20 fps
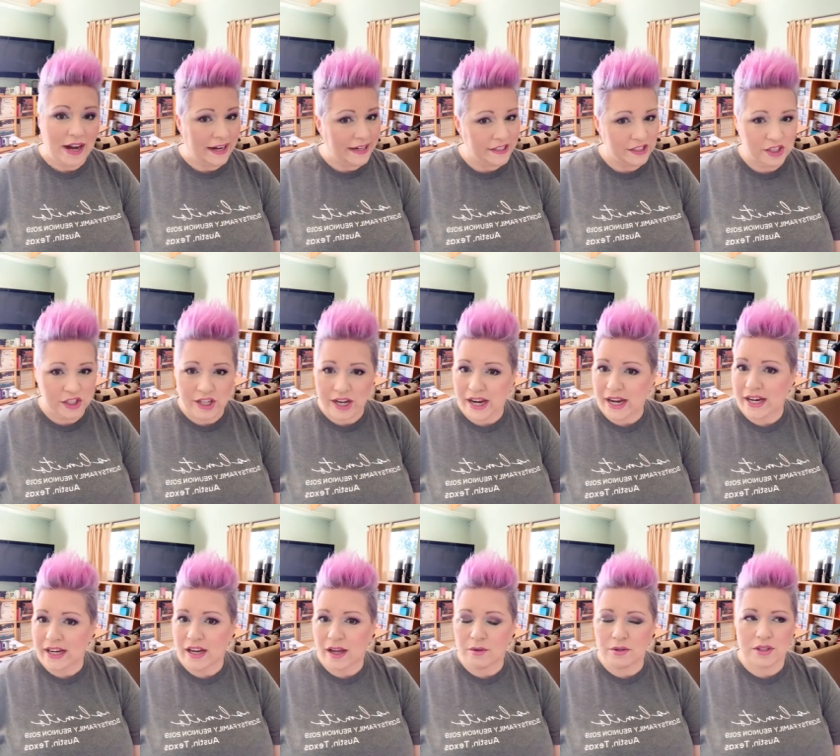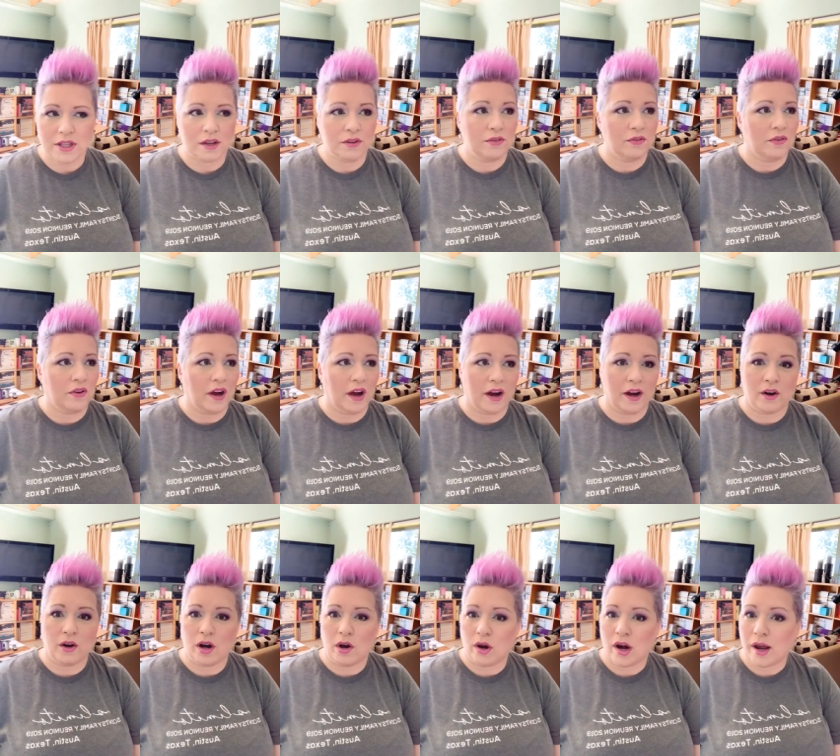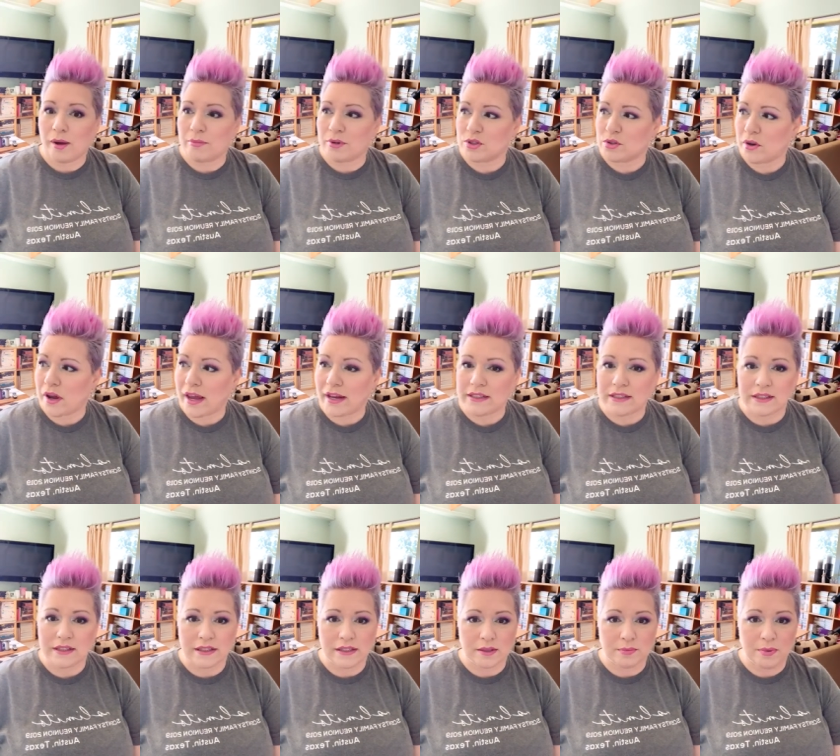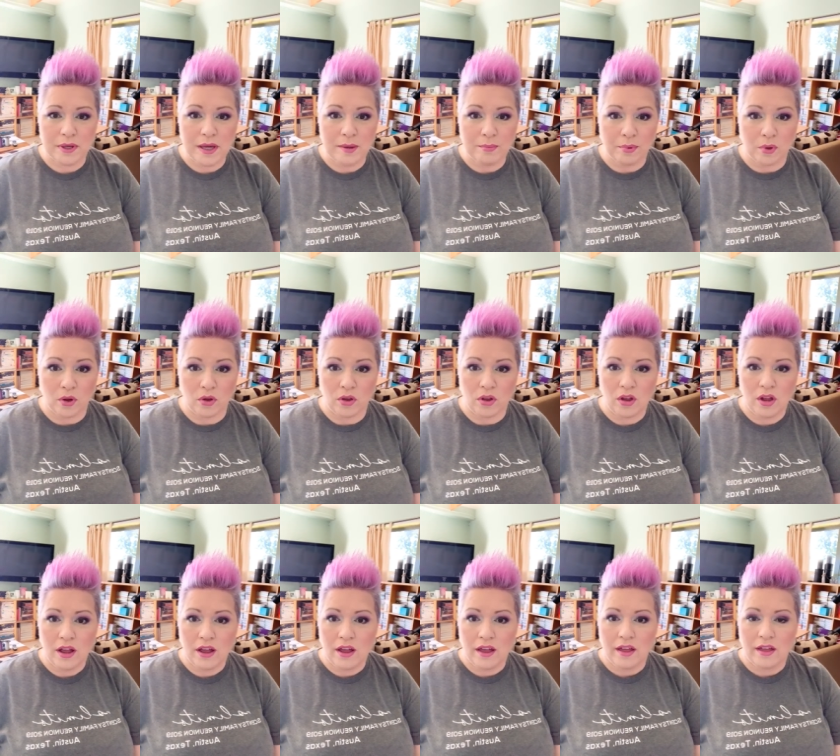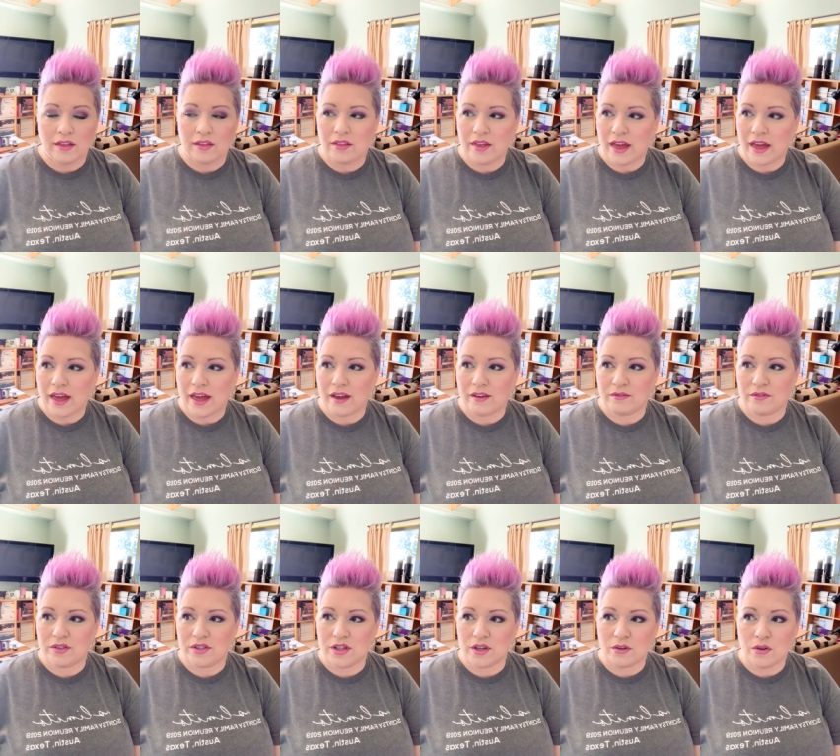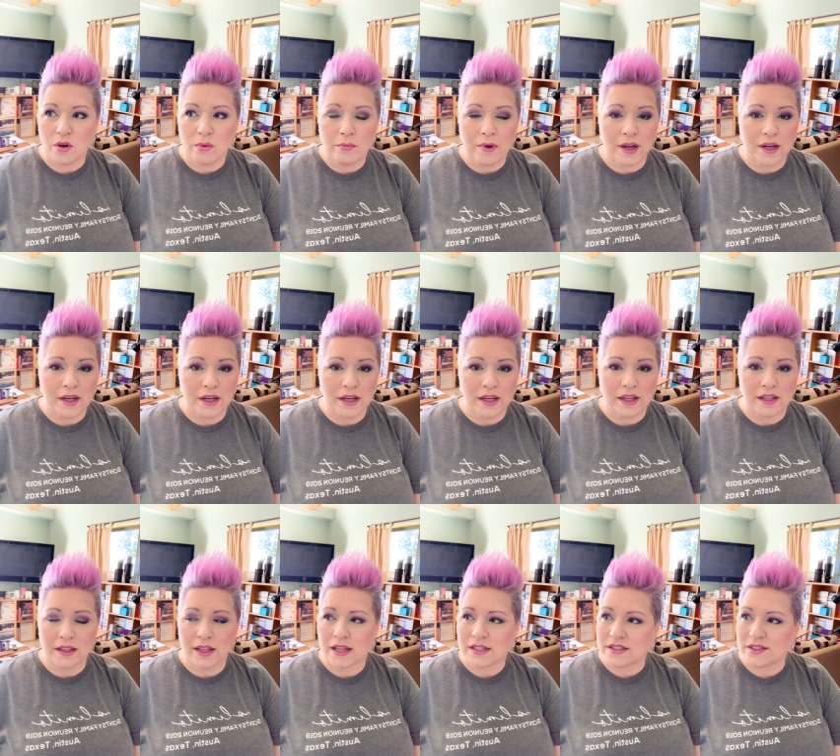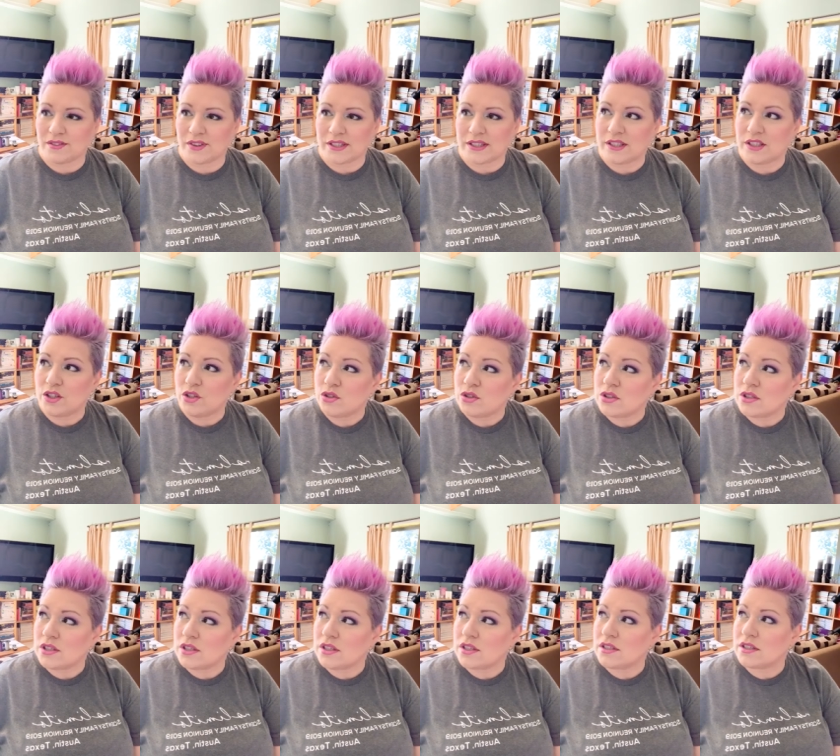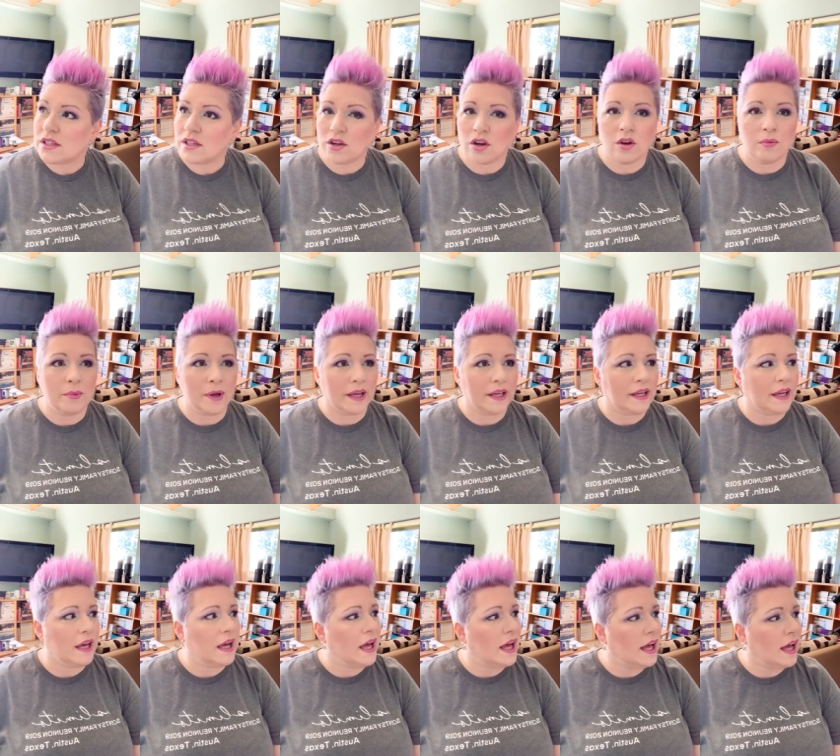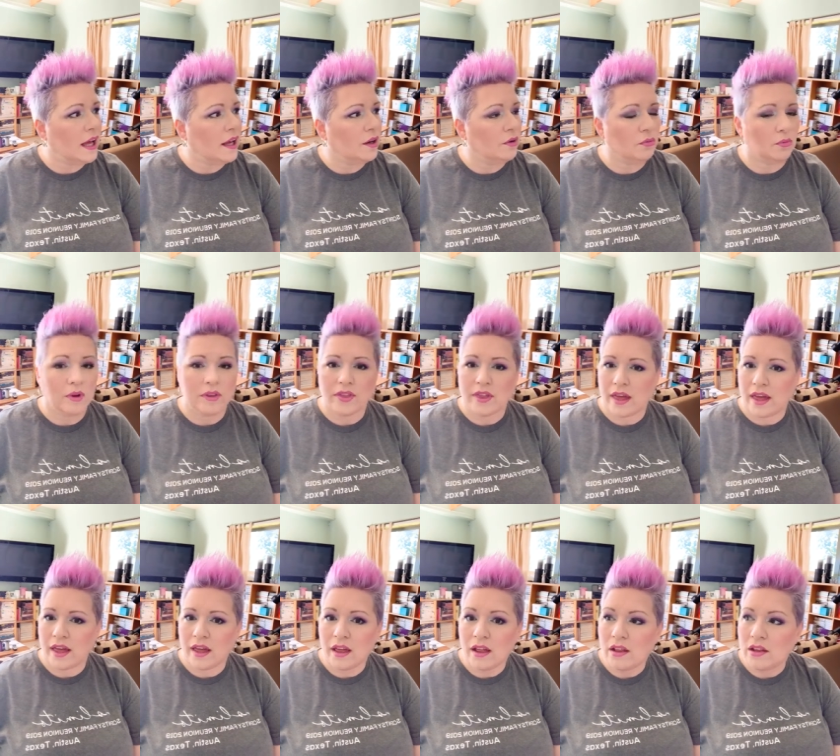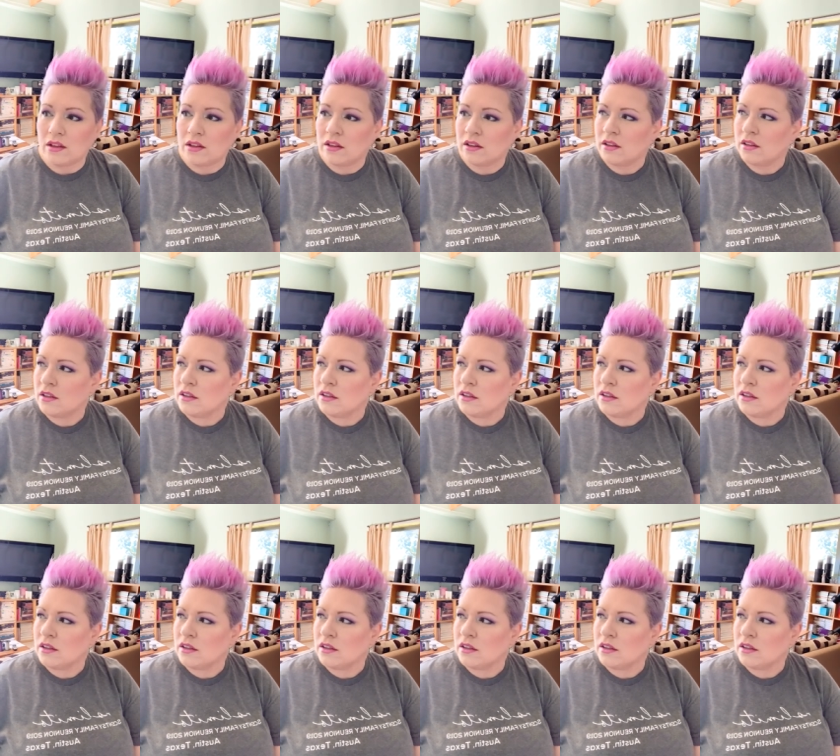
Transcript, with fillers: I changed. I was like, far out. I'm attracting these people that have zero money and lots of excuses and oh my God and what the hell.